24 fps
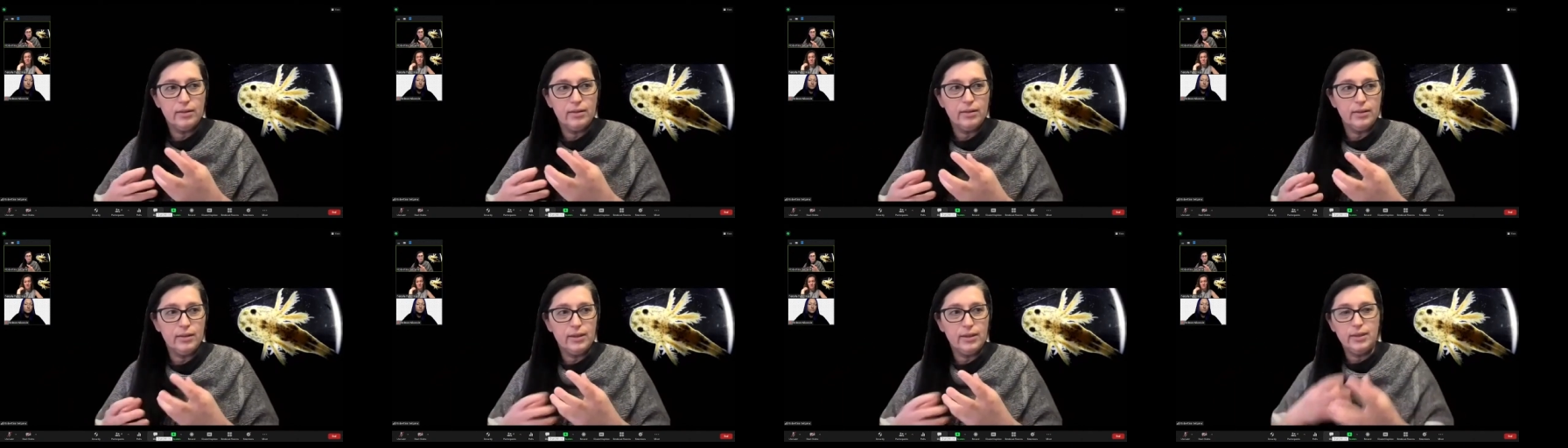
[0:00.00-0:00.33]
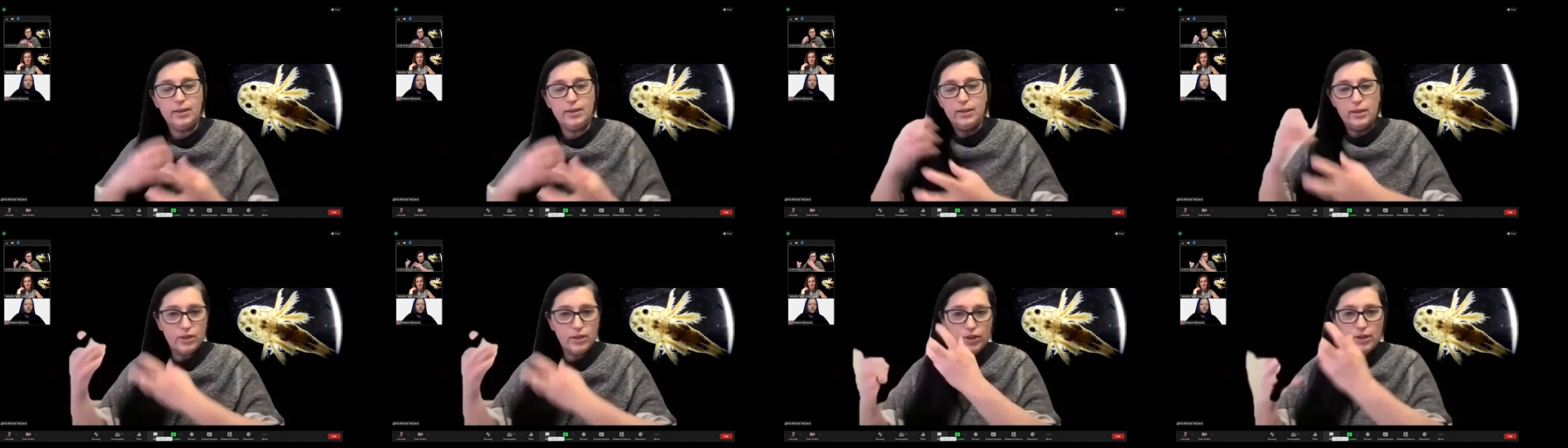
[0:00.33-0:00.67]

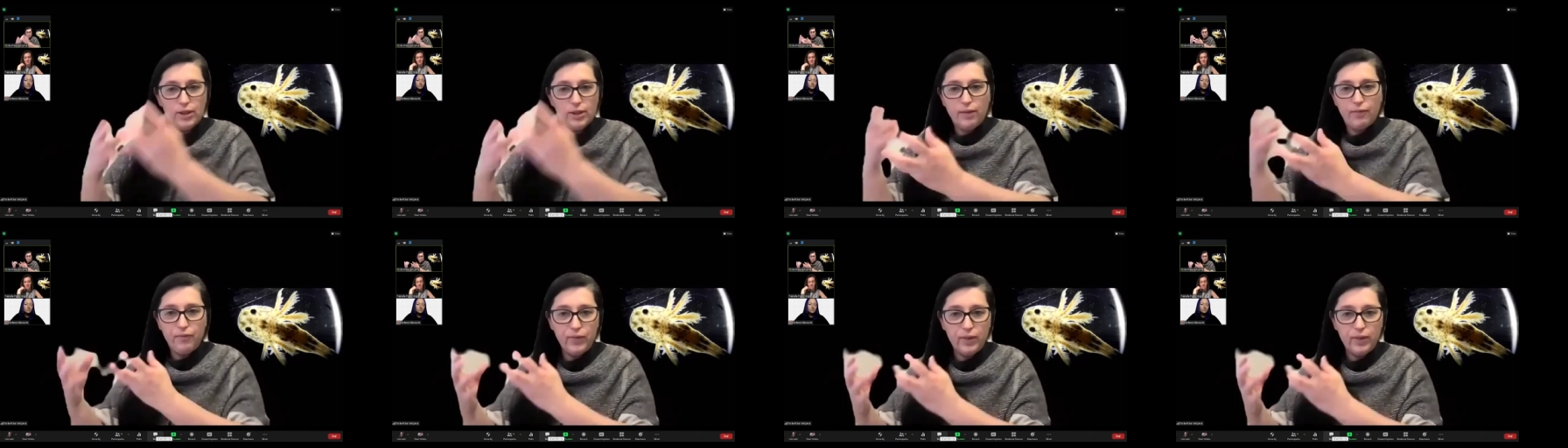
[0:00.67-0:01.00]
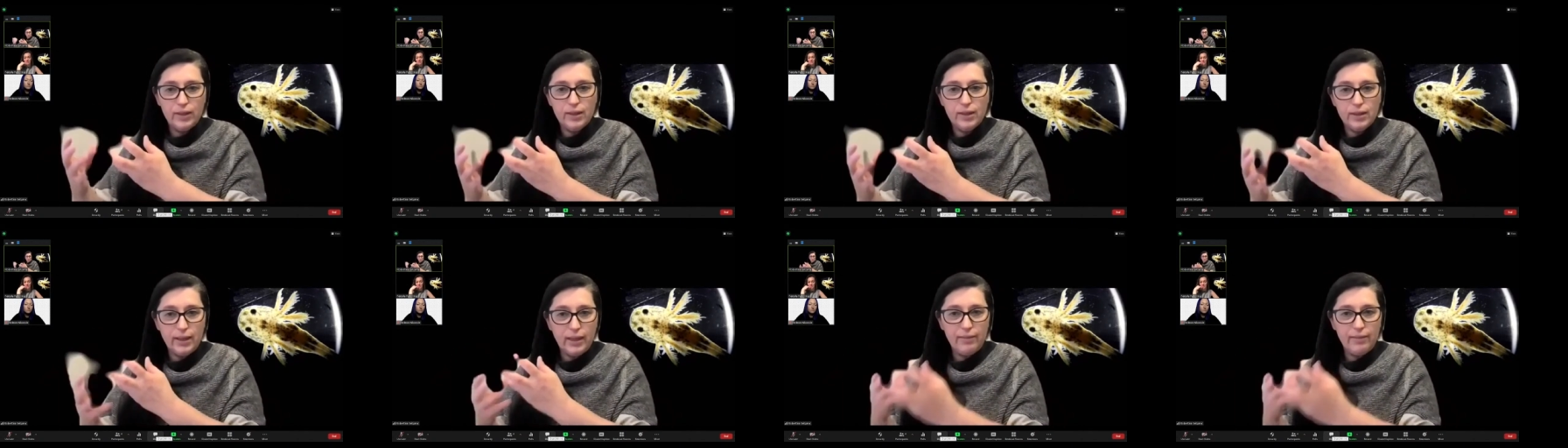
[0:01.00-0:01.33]
research something
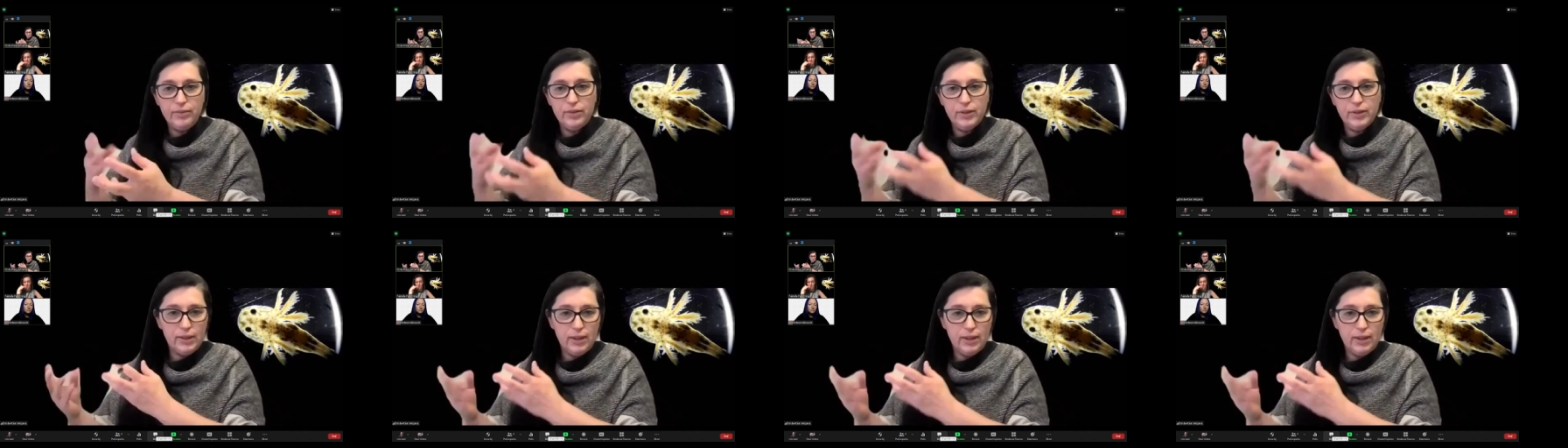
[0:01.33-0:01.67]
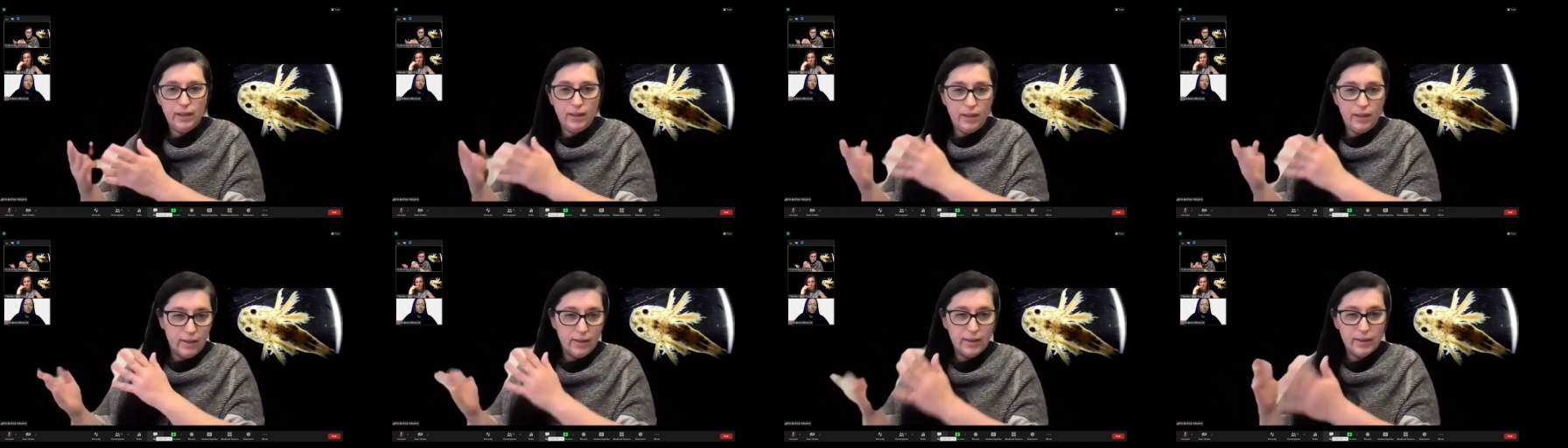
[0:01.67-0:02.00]
that I will see,
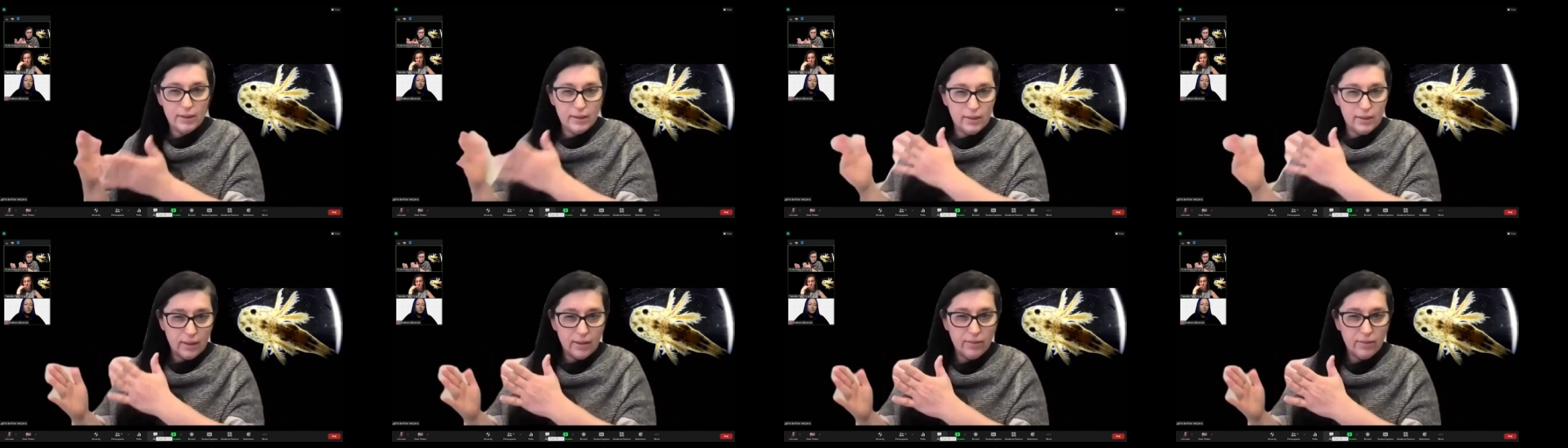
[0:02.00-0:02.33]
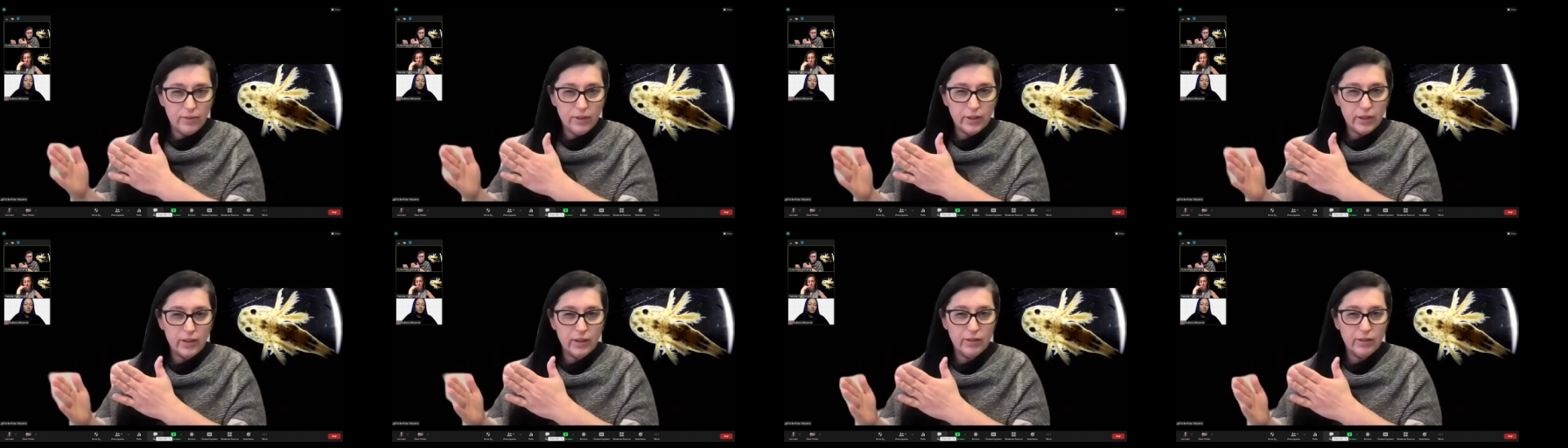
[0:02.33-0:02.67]
it's not
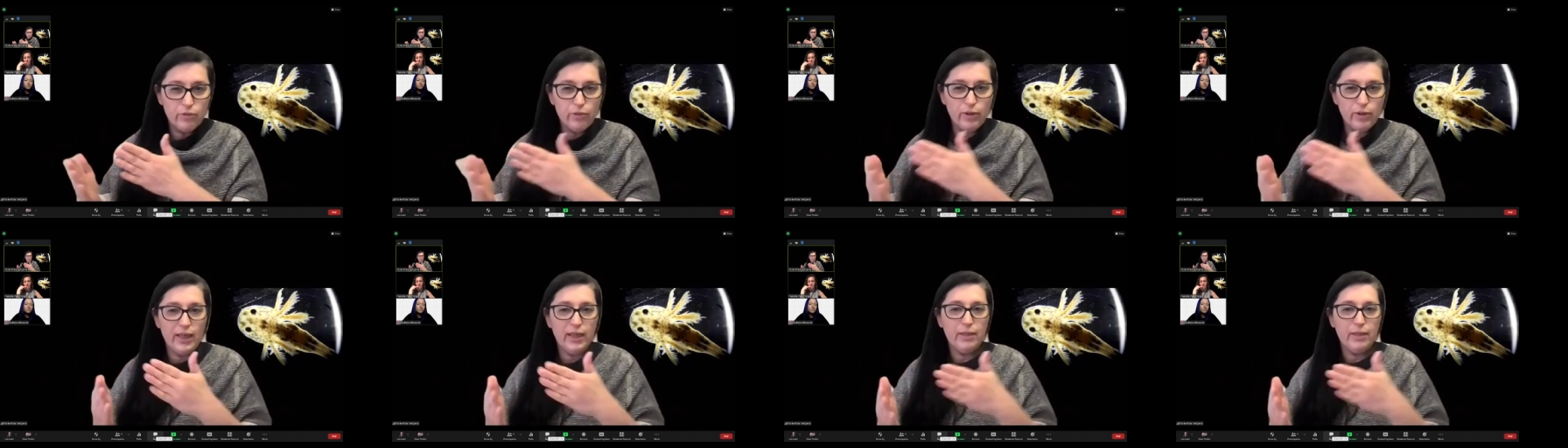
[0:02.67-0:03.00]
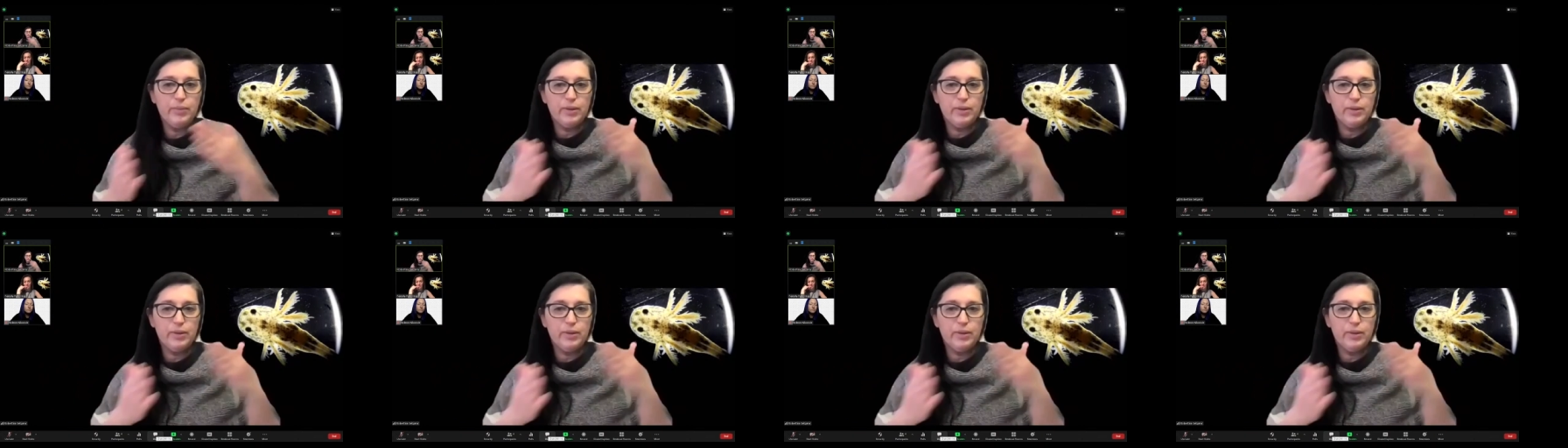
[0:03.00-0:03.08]
working well,